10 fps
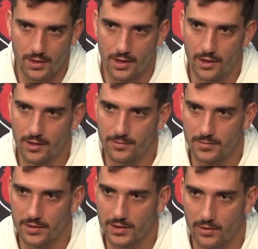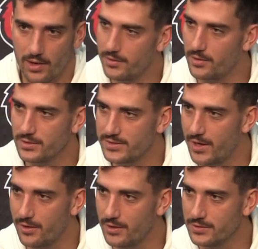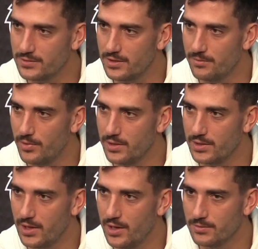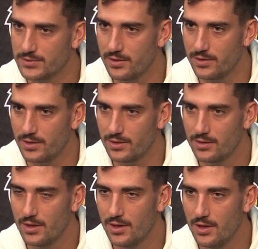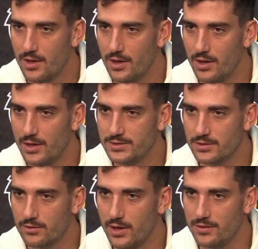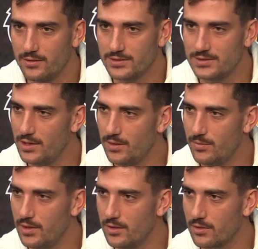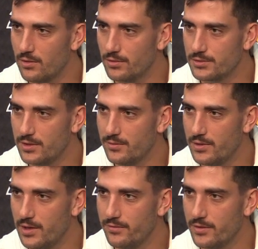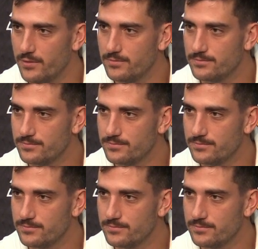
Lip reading: and then go out there on Saturdays and play in the game. So I think it's a credit to this team and the culture that we have here.